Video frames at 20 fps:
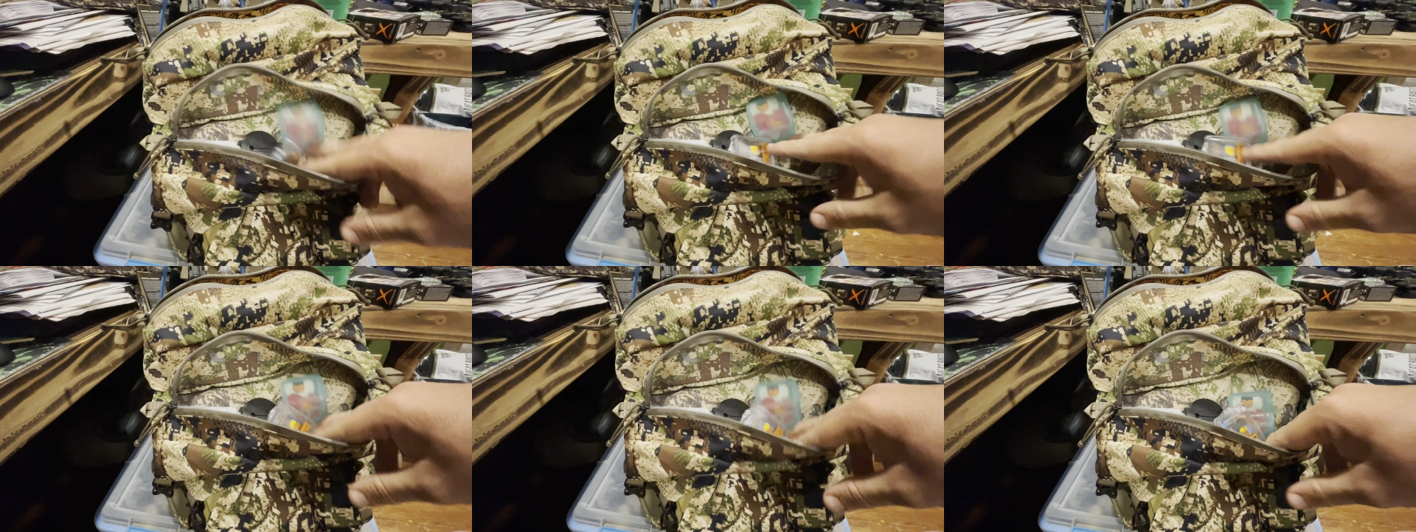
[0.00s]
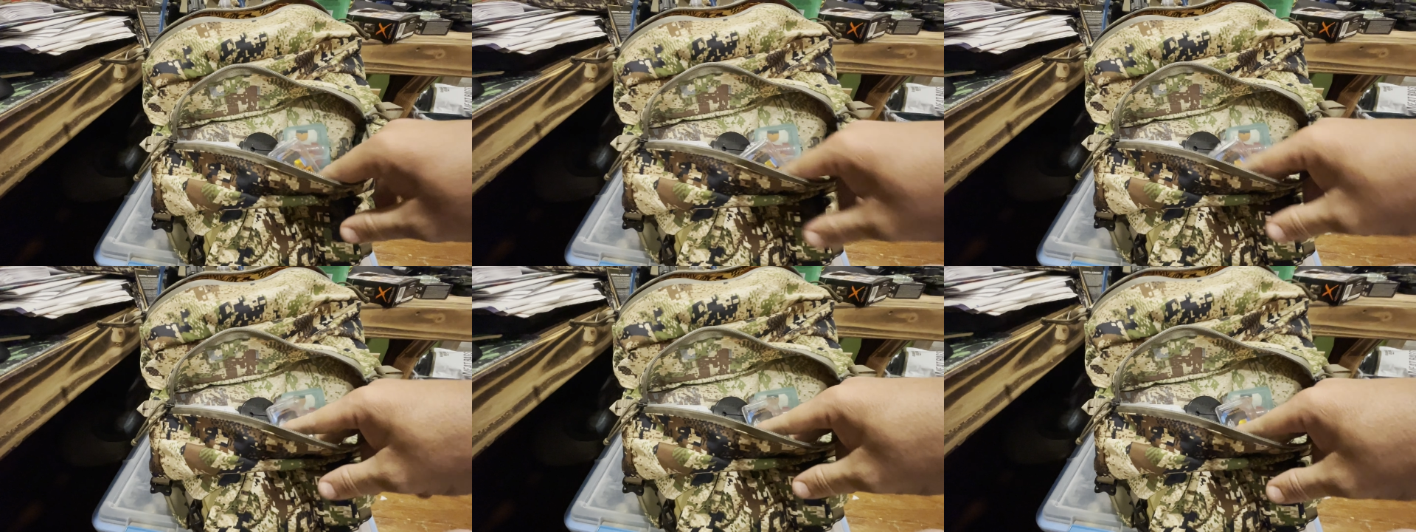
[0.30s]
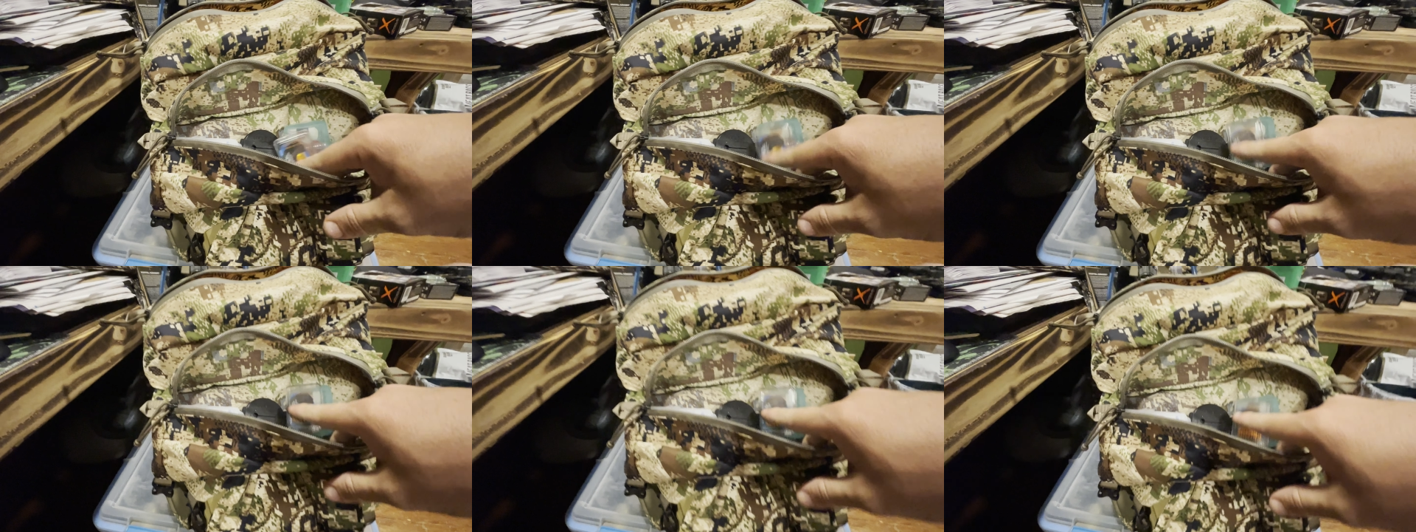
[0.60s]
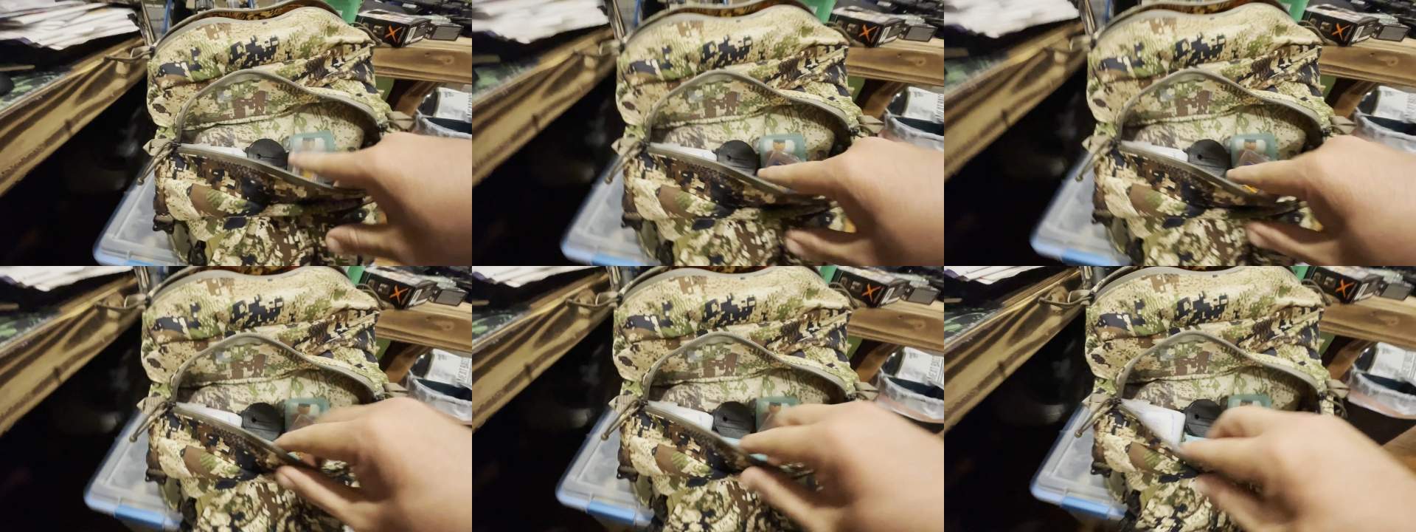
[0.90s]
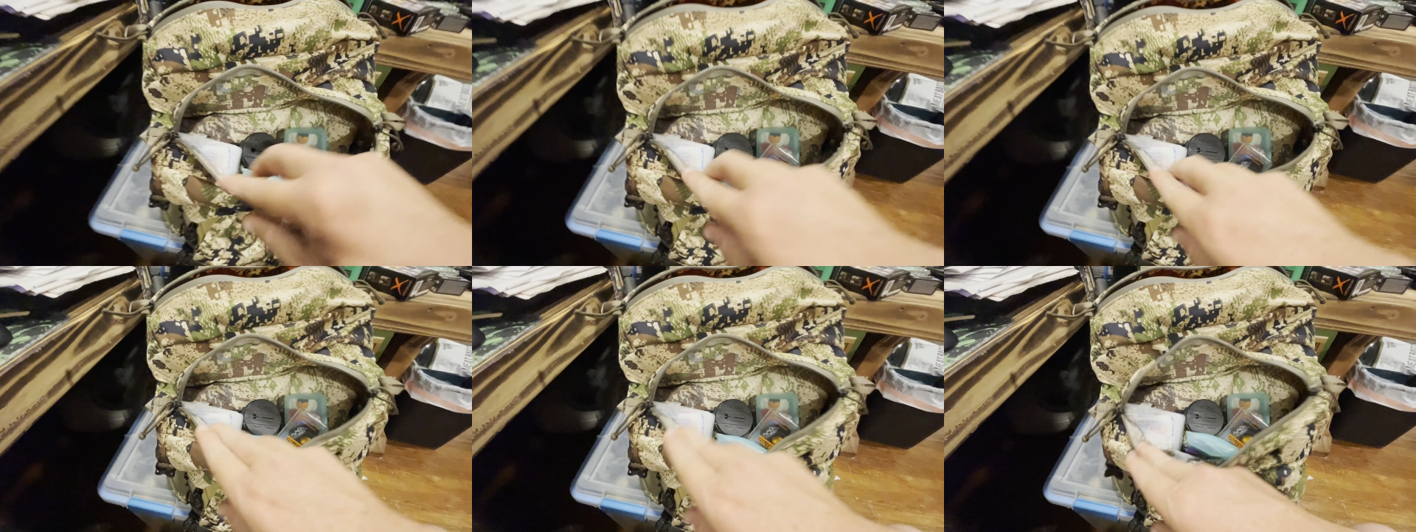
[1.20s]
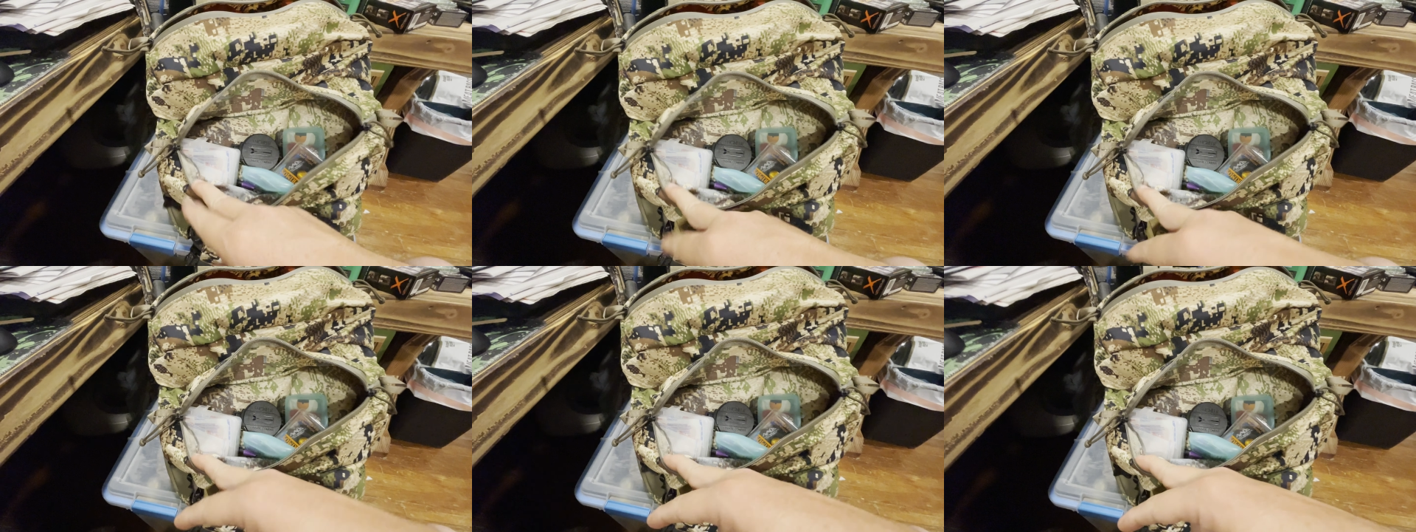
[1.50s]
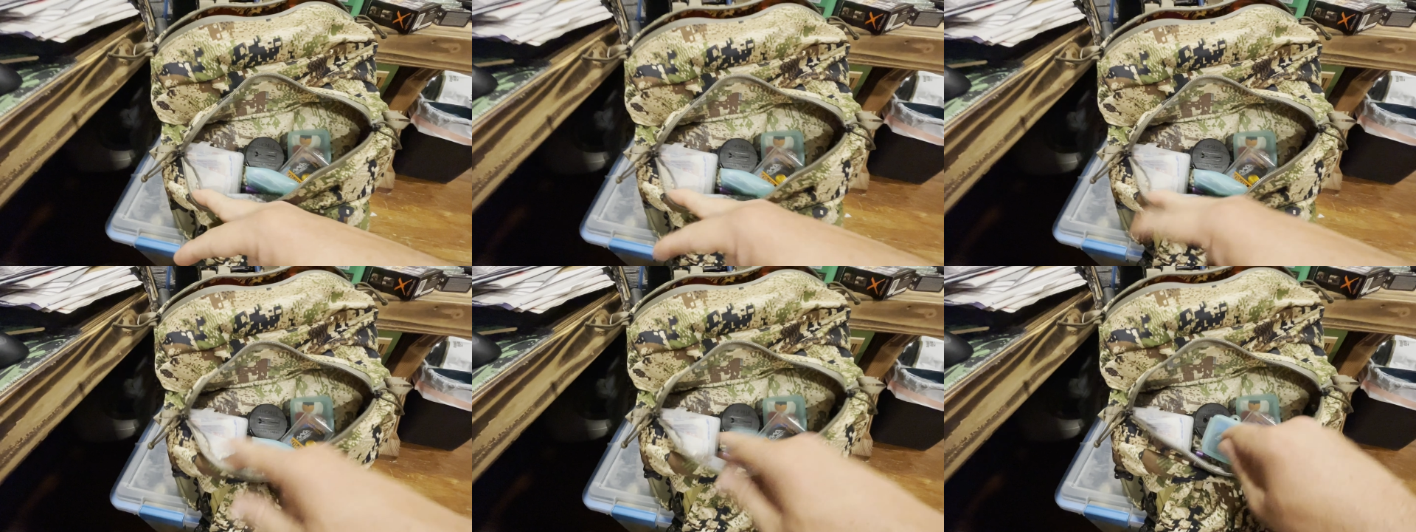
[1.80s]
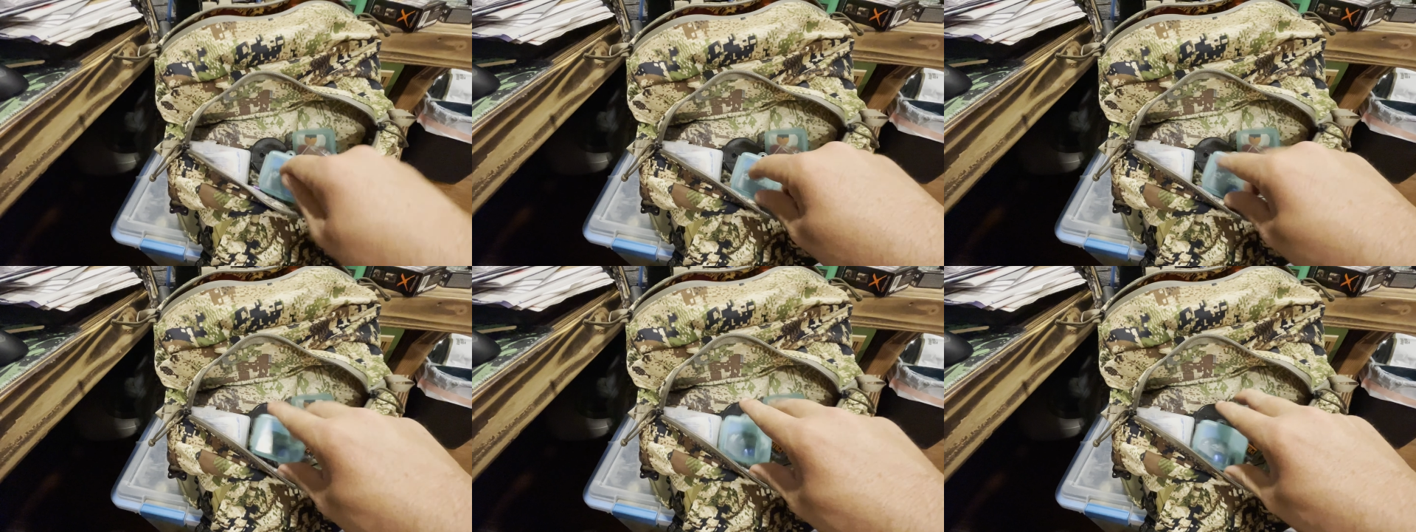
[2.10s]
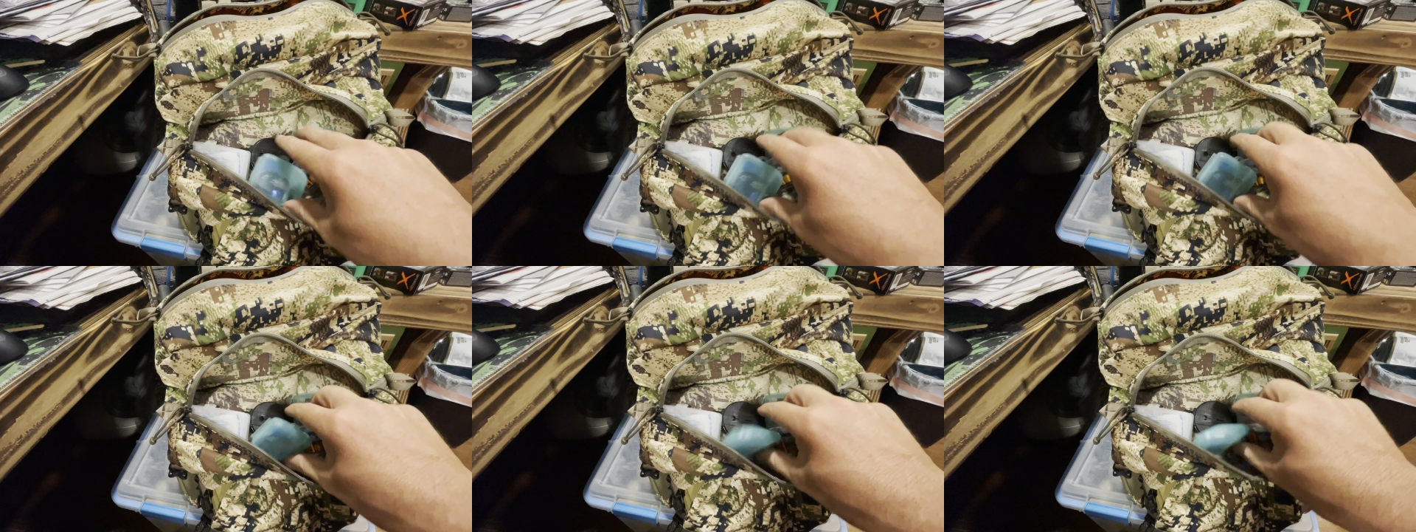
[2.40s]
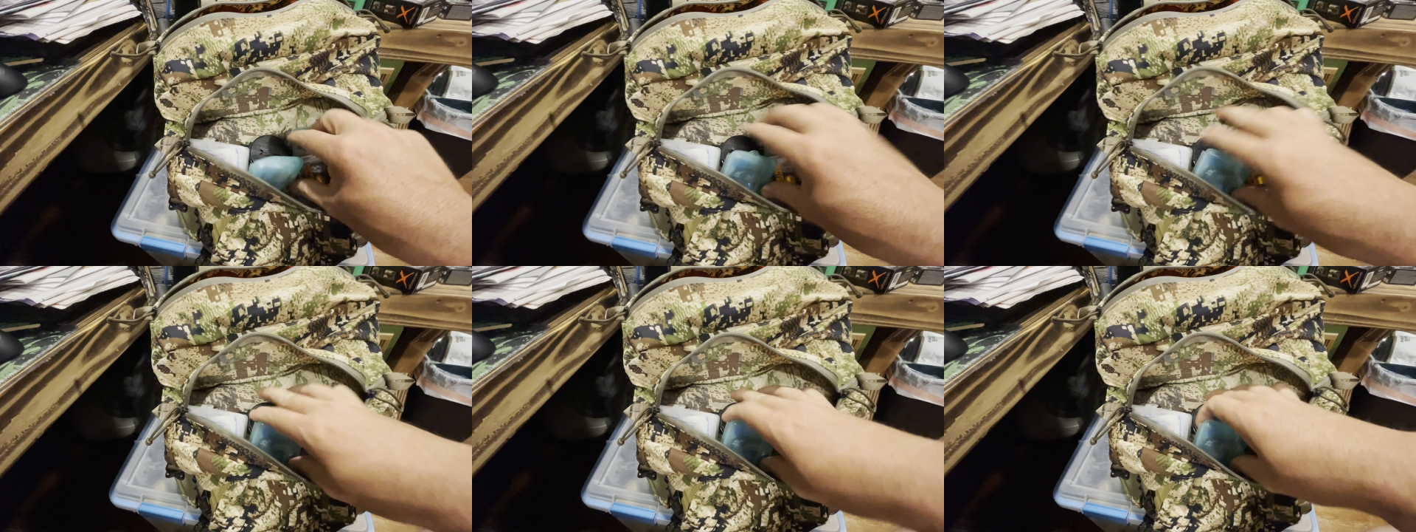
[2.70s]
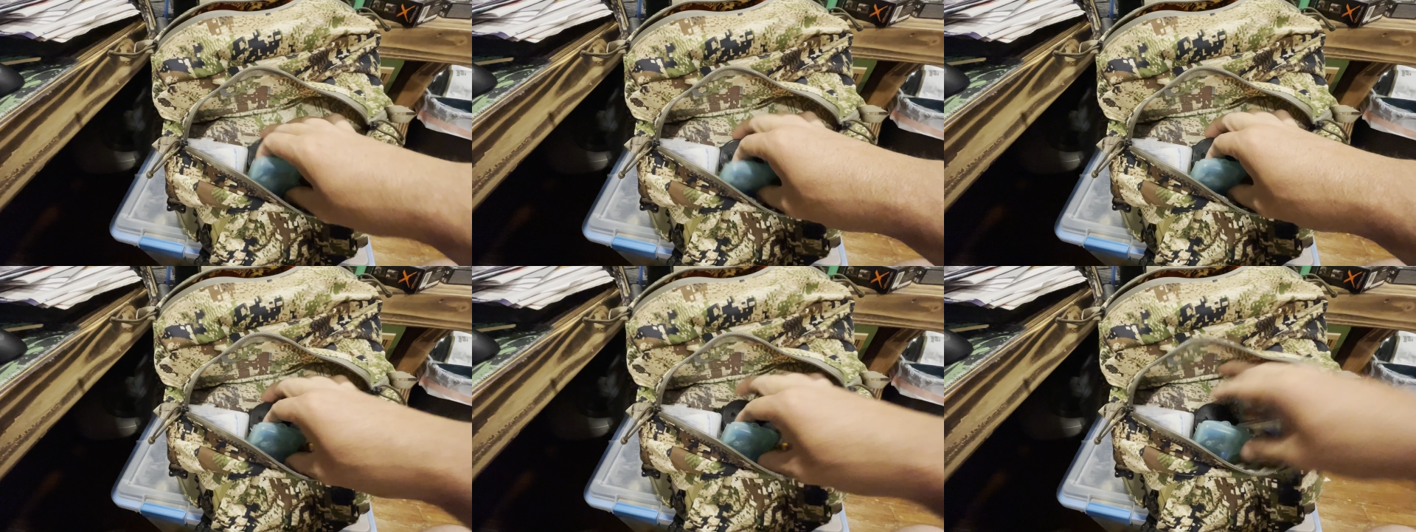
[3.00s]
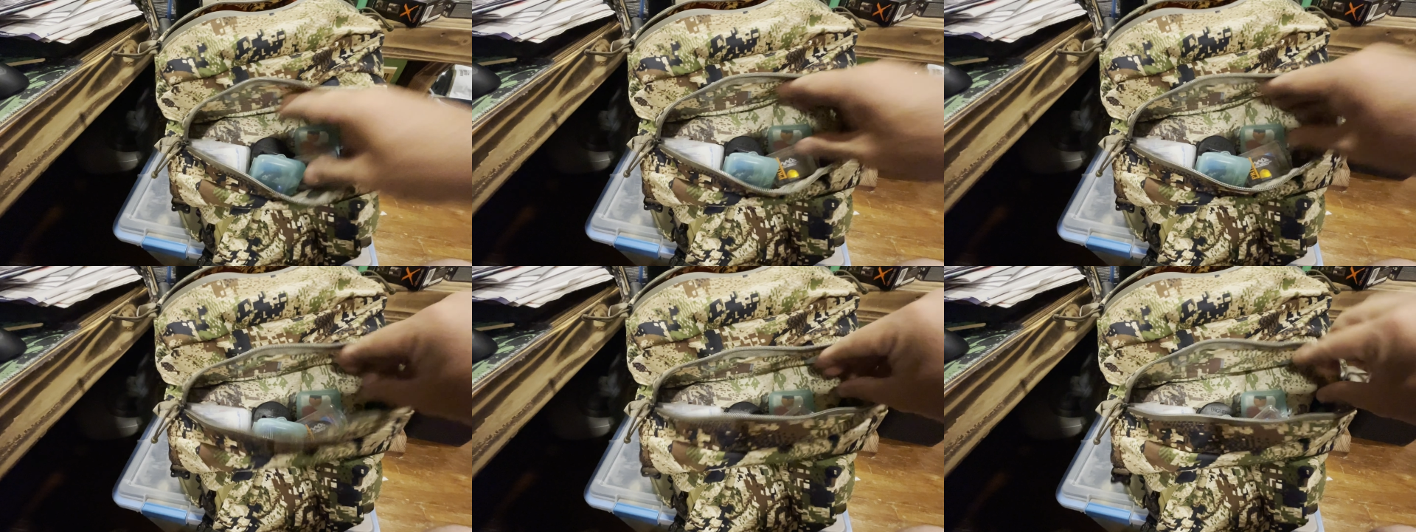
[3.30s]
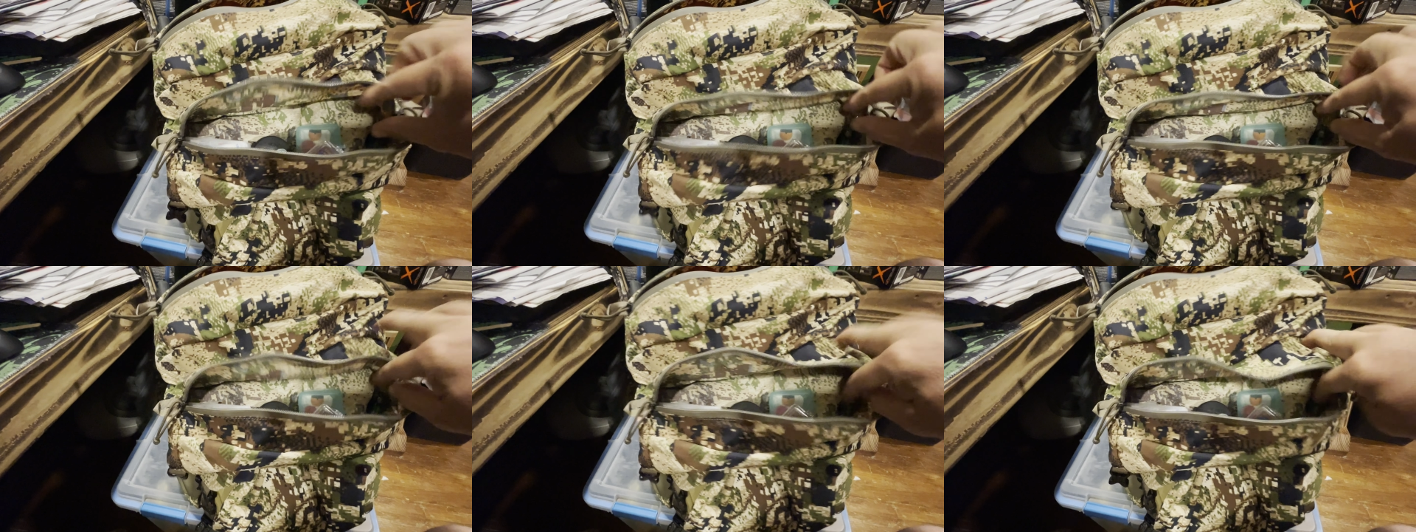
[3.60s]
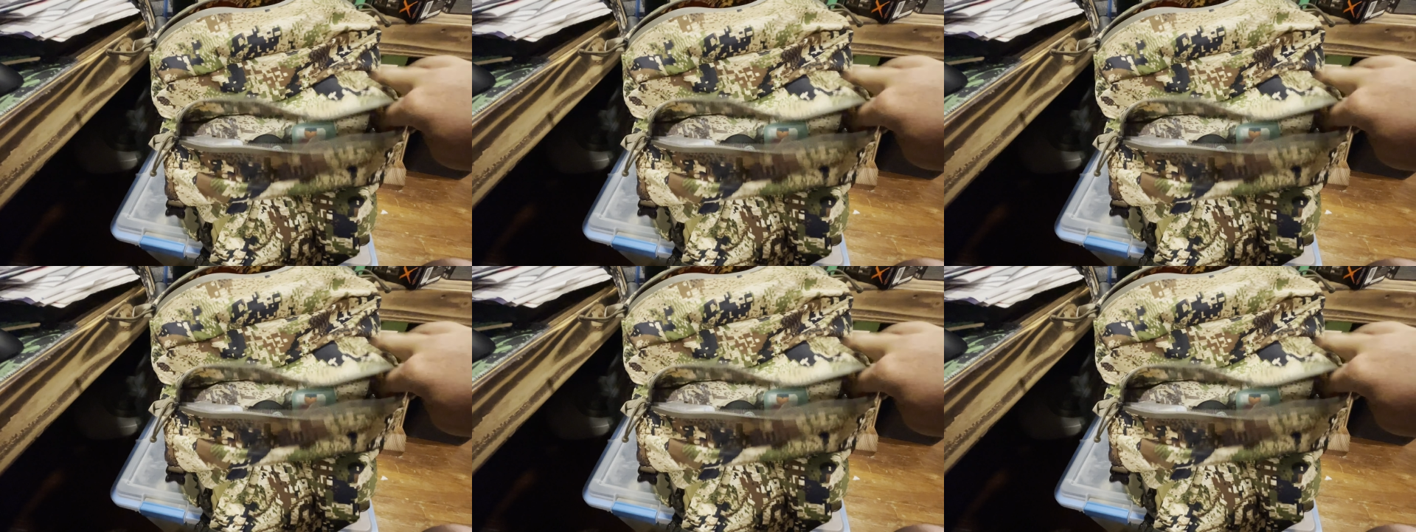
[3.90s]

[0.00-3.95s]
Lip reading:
(no speaker visible)